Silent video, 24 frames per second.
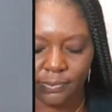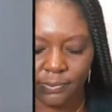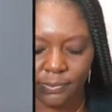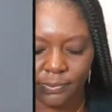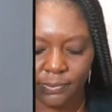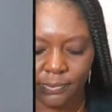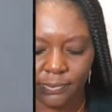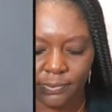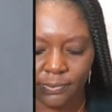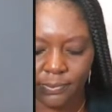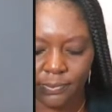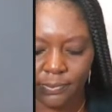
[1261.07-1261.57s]

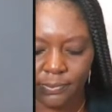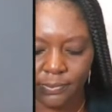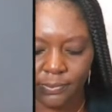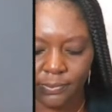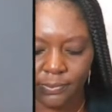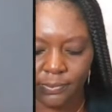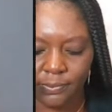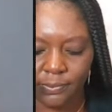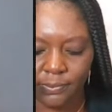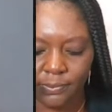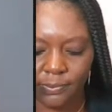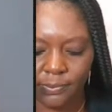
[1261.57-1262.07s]

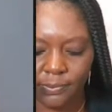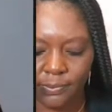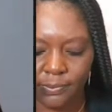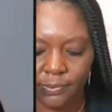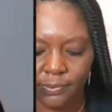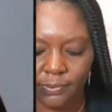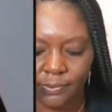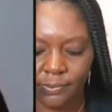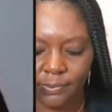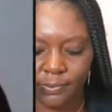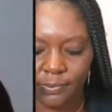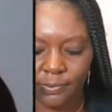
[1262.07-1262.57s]

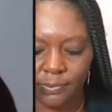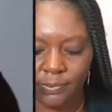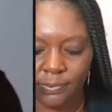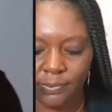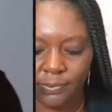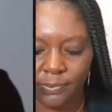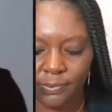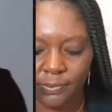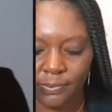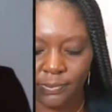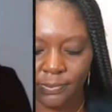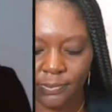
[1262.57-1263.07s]

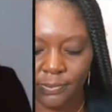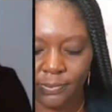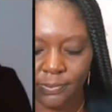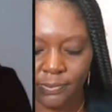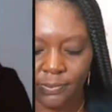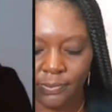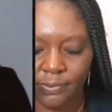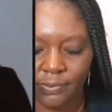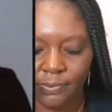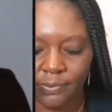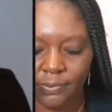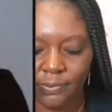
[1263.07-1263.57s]

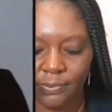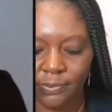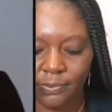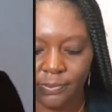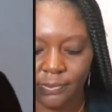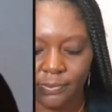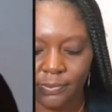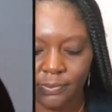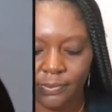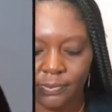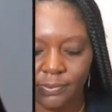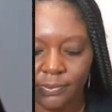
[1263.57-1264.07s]

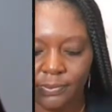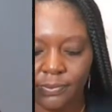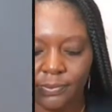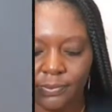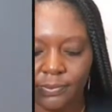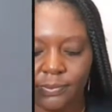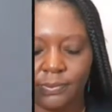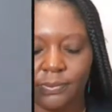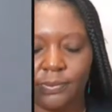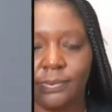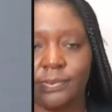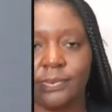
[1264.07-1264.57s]

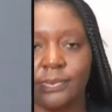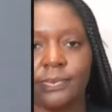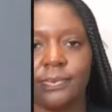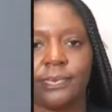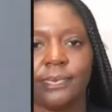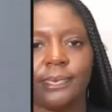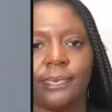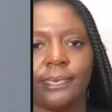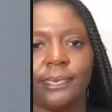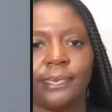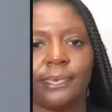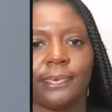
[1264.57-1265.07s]

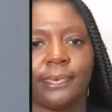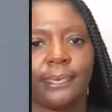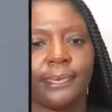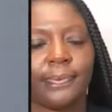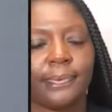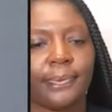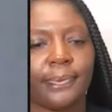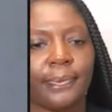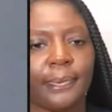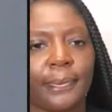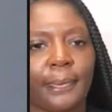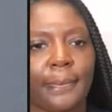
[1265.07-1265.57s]

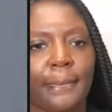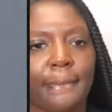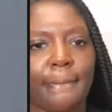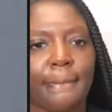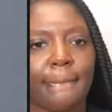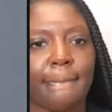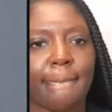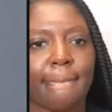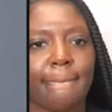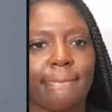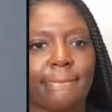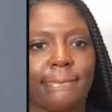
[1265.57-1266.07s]

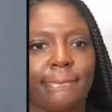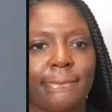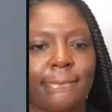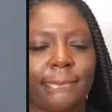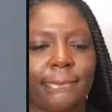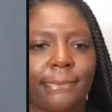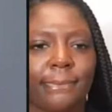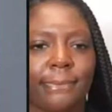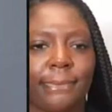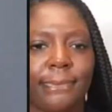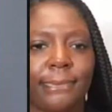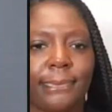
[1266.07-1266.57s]

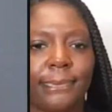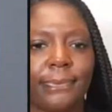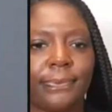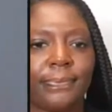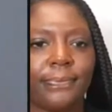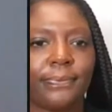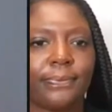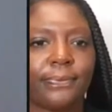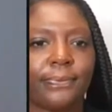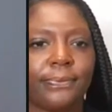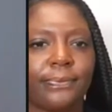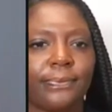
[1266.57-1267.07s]

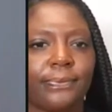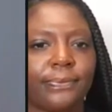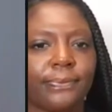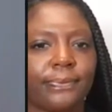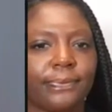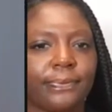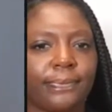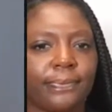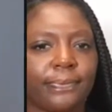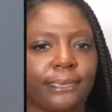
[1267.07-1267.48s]
(not speaking)